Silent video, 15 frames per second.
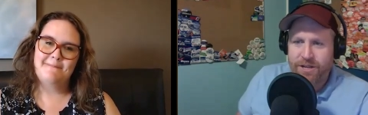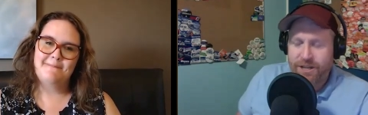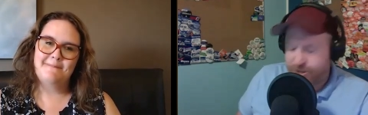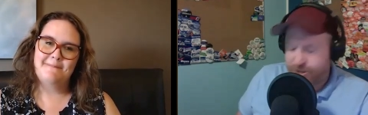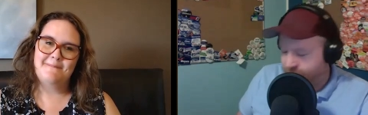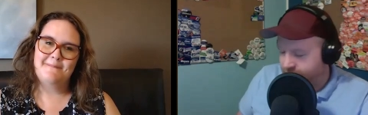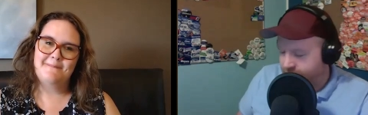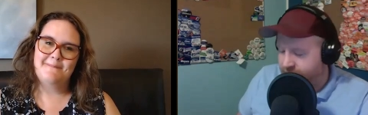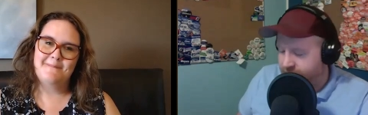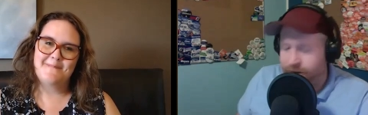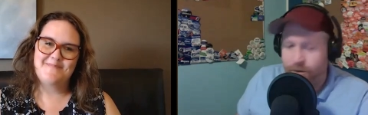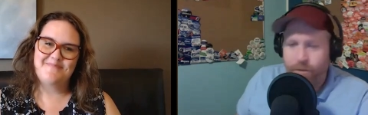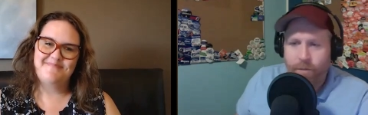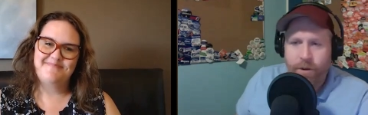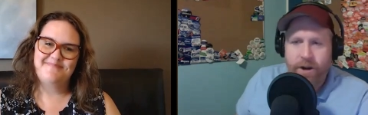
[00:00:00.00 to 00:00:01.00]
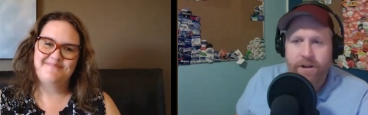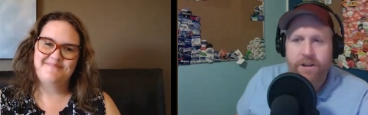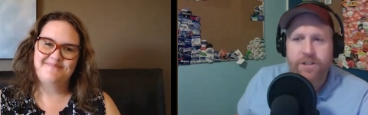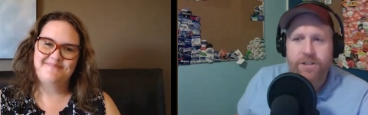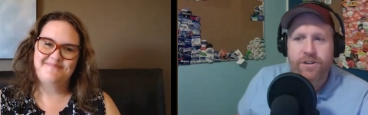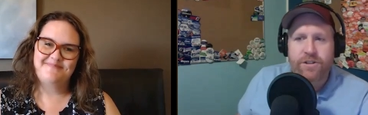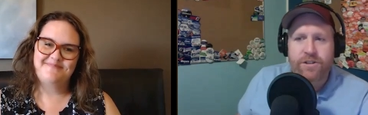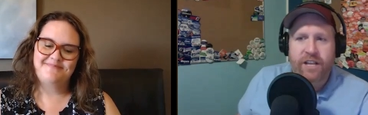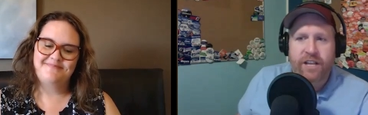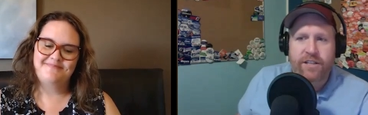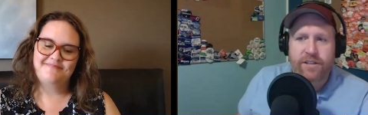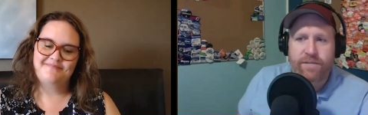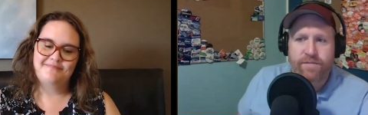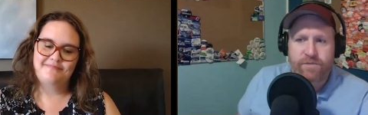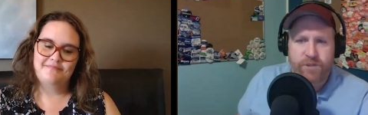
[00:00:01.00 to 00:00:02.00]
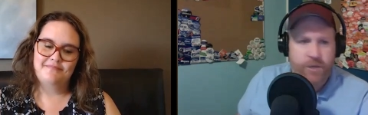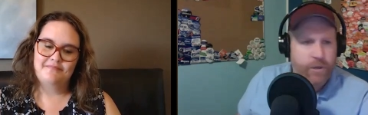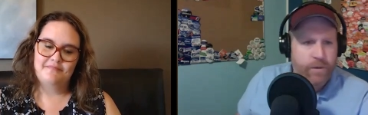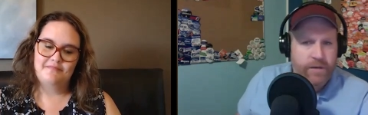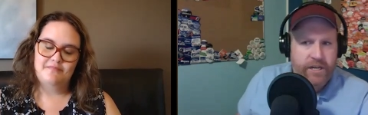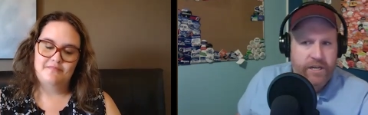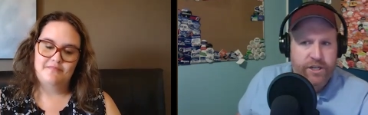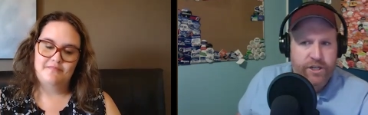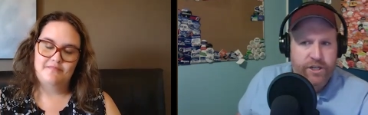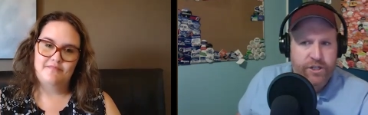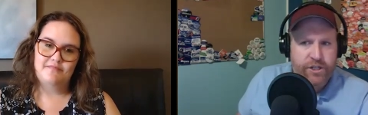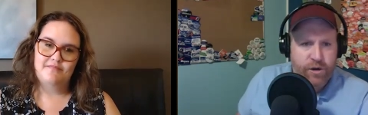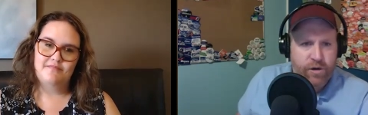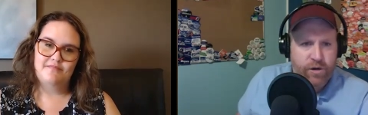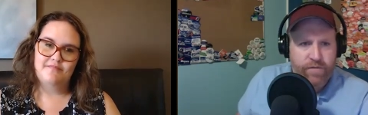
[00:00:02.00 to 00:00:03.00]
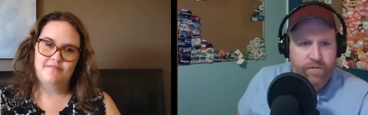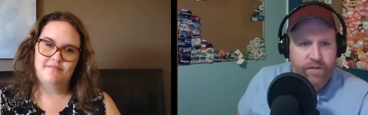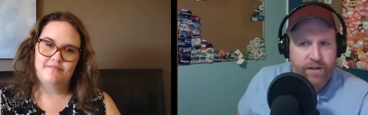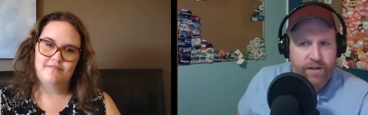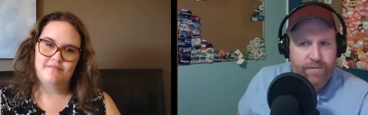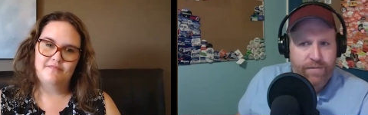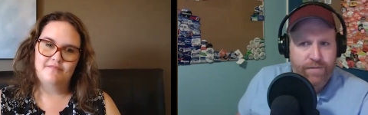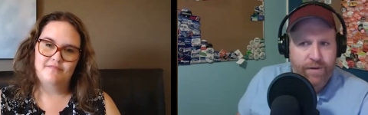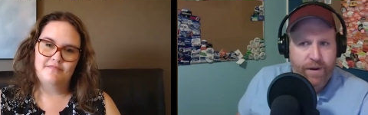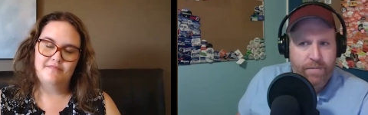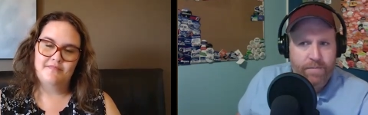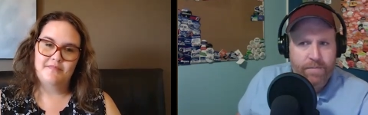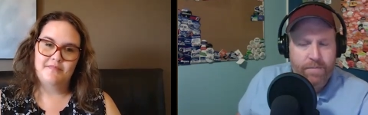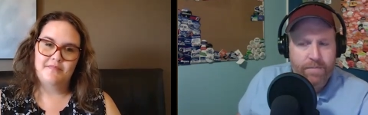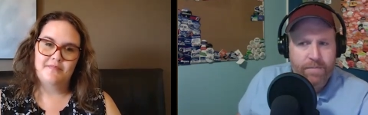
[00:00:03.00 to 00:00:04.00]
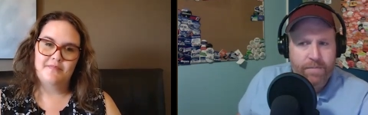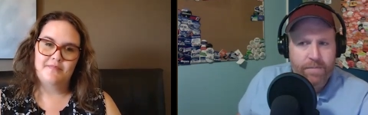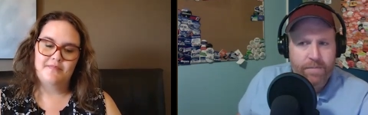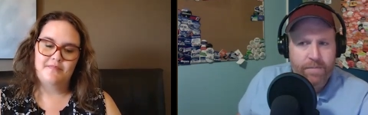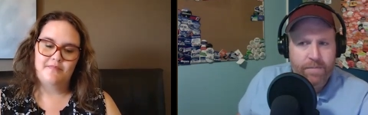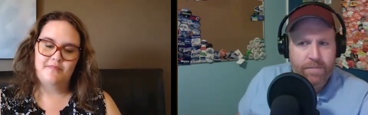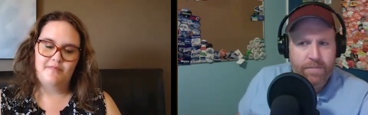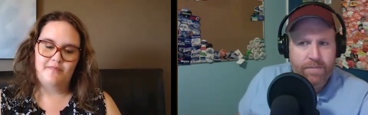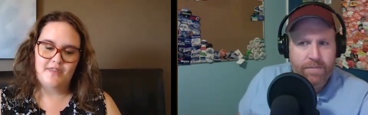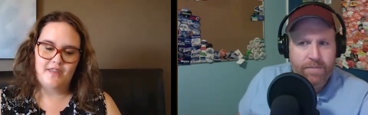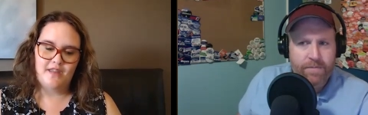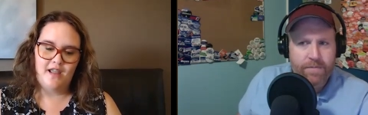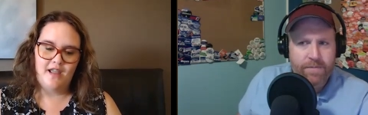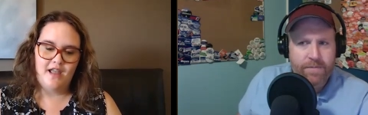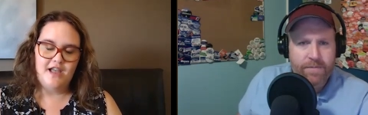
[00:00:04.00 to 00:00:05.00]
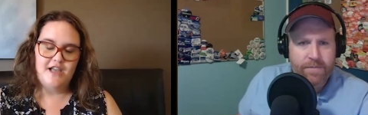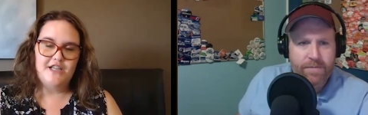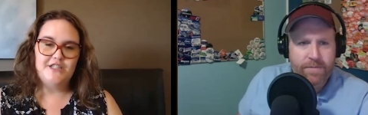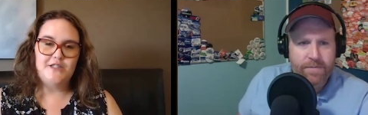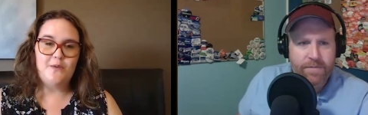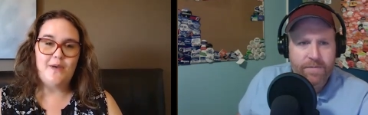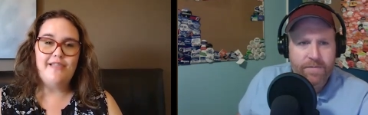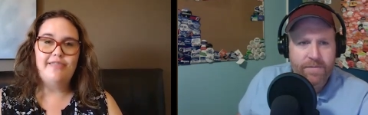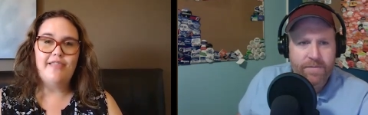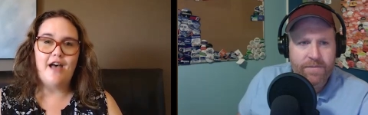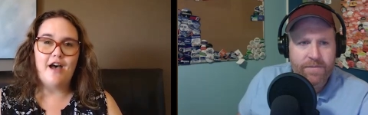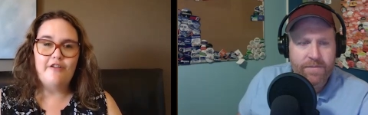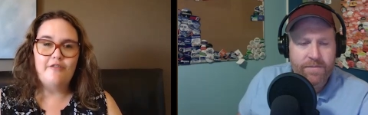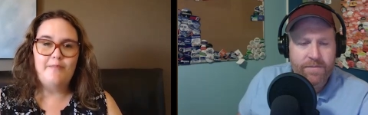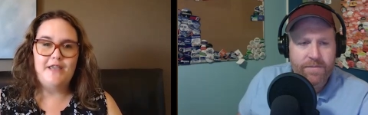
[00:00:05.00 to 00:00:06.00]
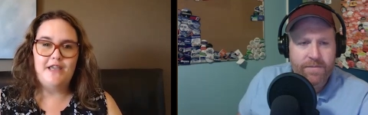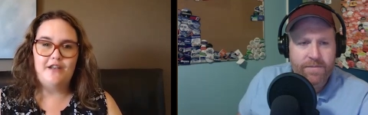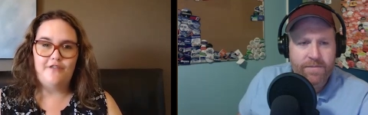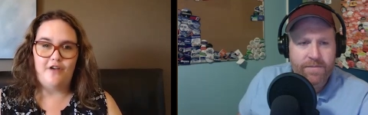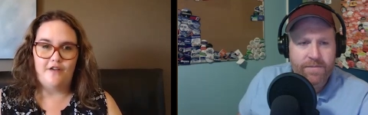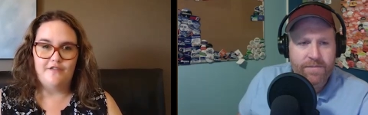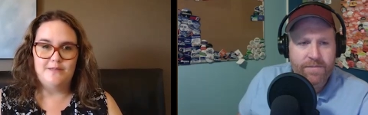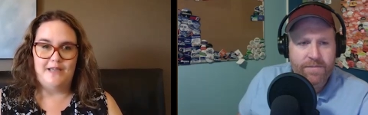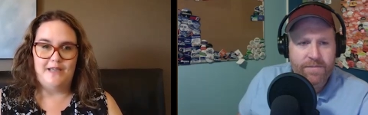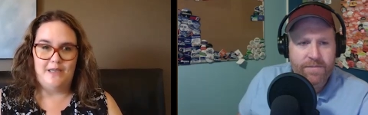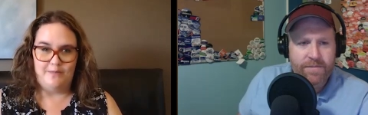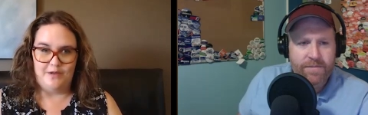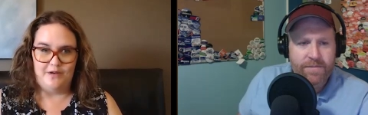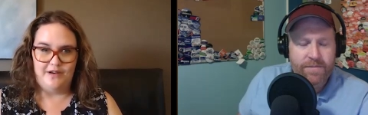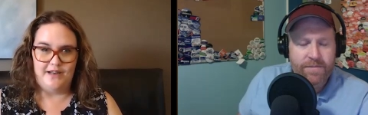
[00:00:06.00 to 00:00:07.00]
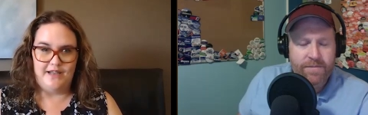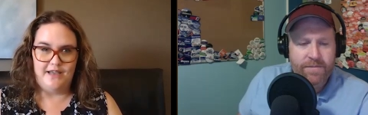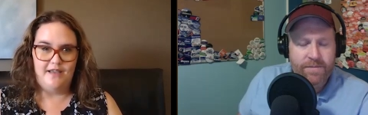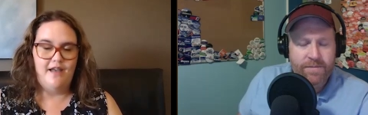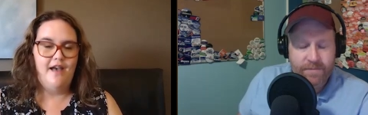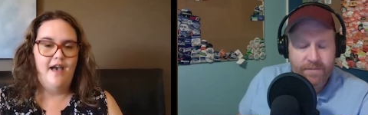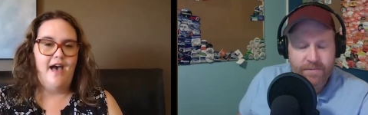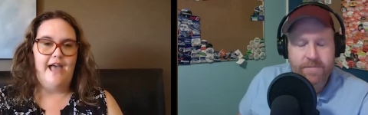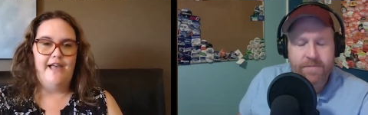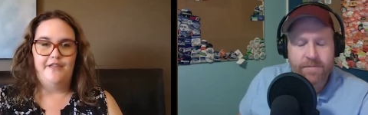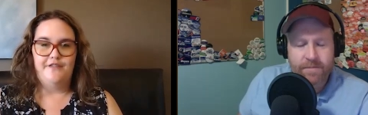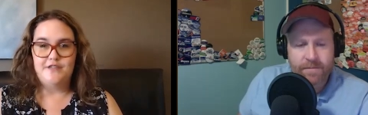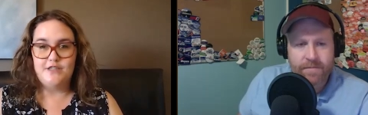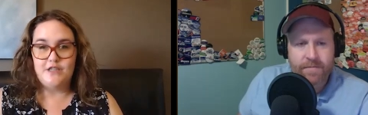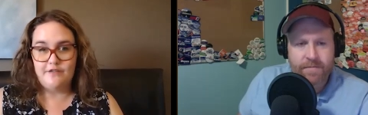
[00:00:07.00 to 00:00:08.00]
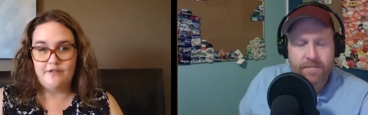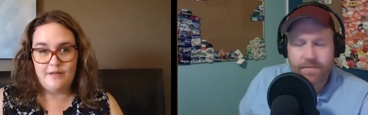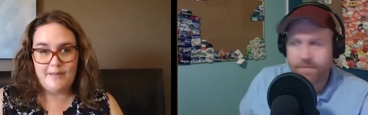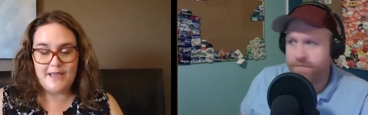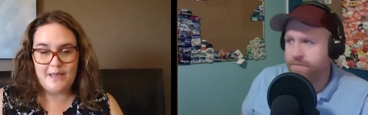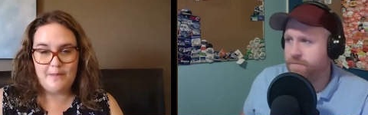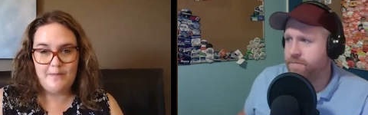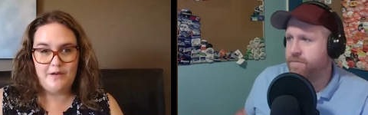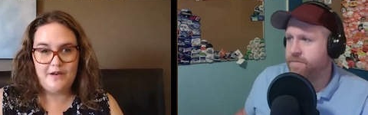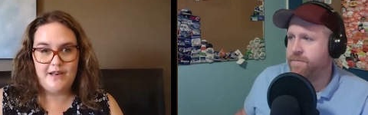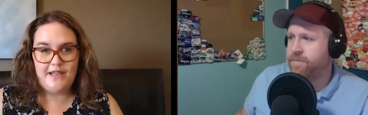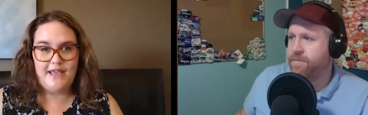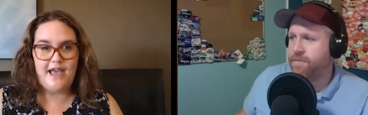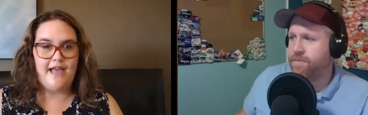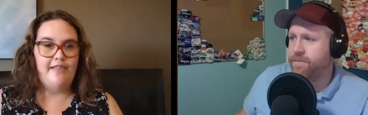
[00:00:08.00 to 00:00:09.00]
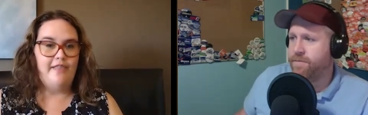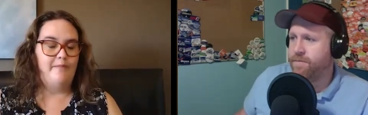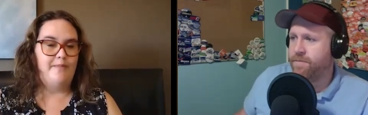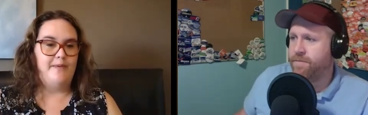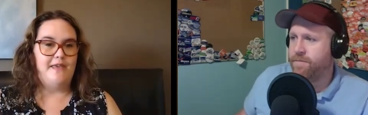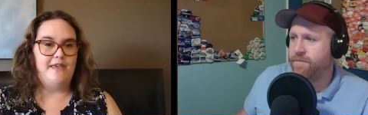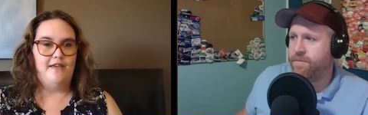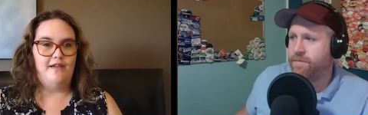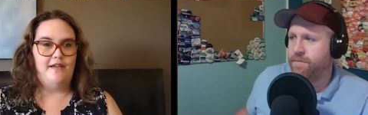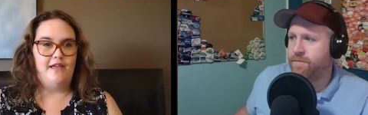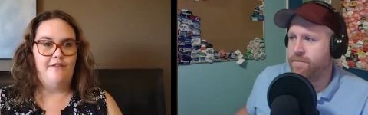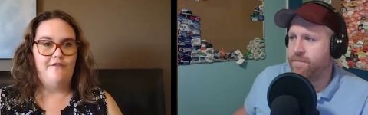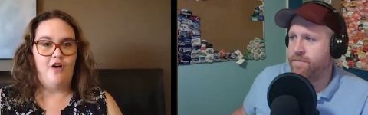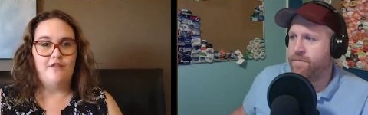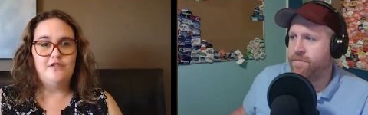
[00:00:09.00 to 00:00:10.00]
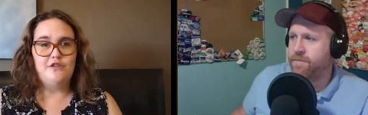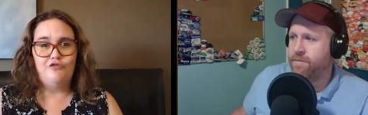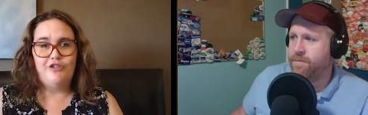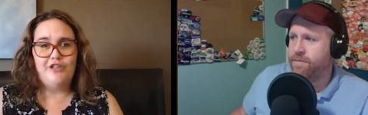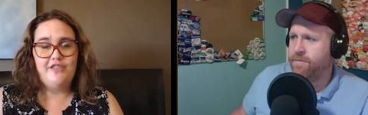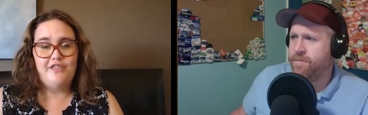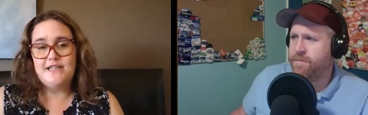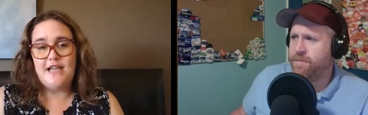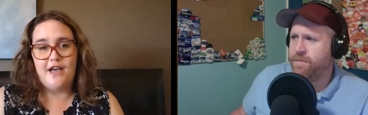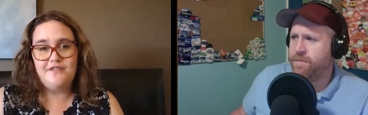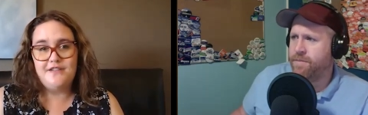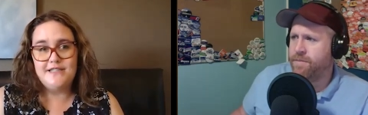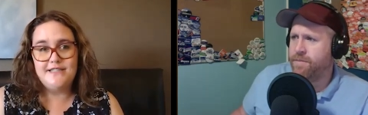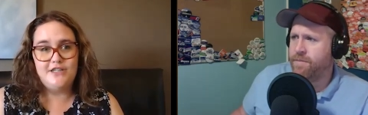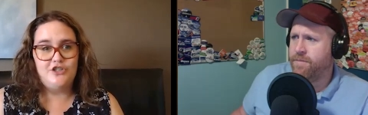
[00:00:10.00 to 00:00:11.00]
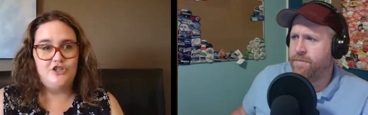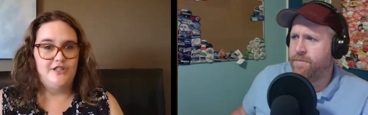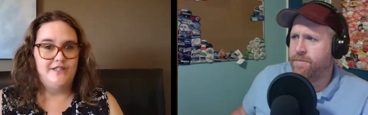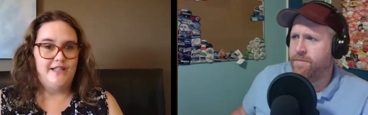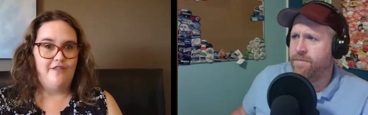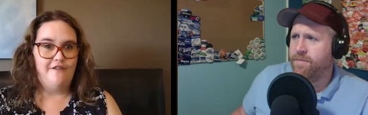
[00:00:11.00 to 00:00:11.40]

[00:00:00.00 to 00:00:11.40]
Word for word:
Speaker 1: Charlene, where does your sense of duty to serve come from? So I
Speaker 2: love being involved in my community. I love serving my community. I love being involved in really the tough decisions and